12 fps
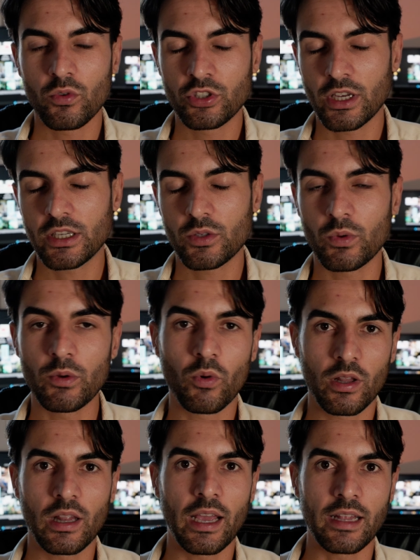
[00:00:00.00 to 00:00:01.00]
just with
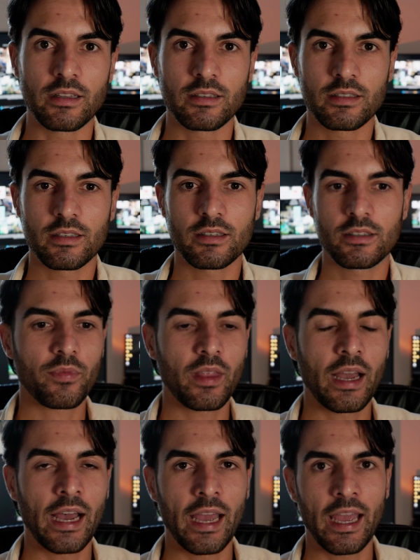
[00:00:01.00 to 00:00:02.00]
one lens.
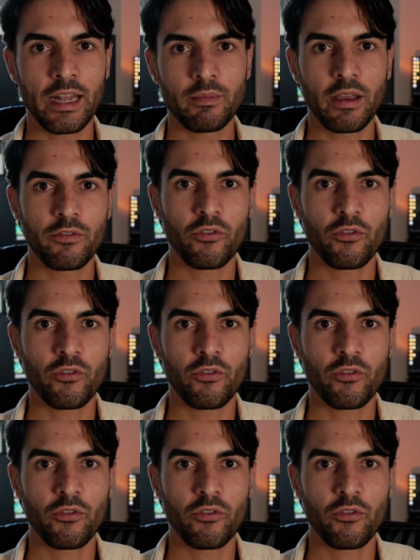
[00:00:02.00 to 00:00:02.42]
I had my